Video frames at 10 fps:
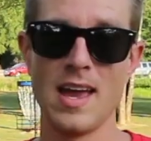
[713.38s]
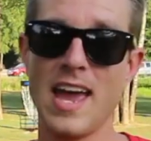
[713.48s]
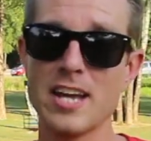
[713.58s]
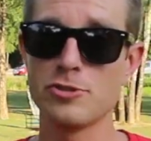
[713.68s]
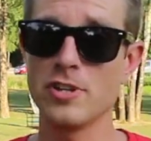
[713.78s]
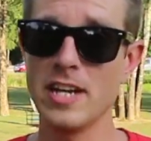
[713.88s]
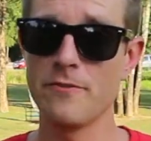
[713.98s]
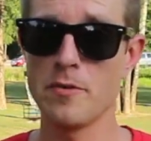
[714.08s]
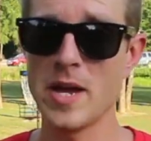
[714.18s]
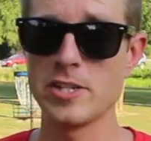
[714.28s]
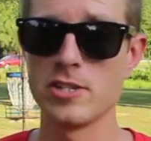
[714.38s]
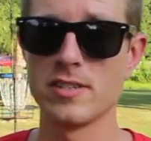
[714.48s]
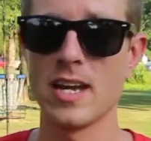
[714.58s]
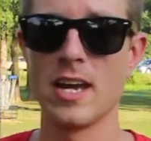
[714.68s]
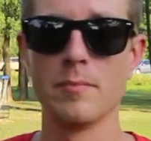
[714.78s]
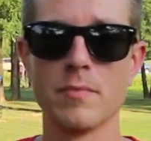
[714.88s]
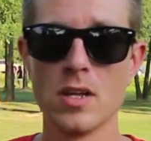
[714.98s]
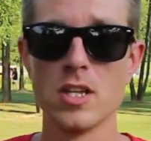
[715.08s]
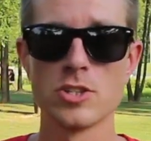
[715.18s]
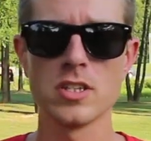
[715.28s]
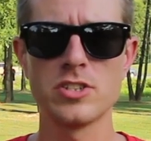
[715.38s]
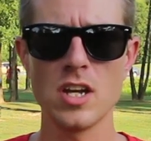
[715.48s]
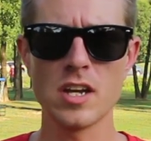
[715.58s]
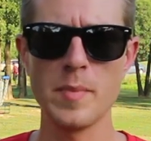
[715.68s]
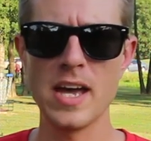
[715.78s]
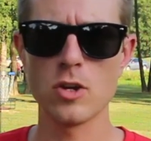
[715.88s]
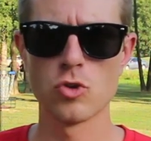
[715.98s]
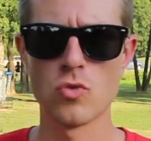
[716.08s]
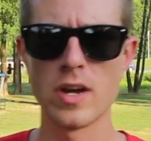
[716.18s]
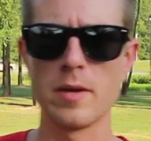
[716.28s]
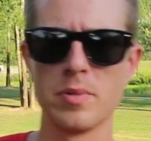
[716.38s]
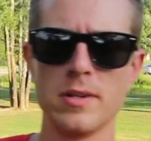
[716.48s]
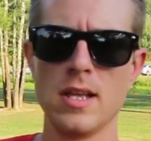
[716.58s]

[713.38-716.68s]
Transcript: Extra information time. So let's talk about grip.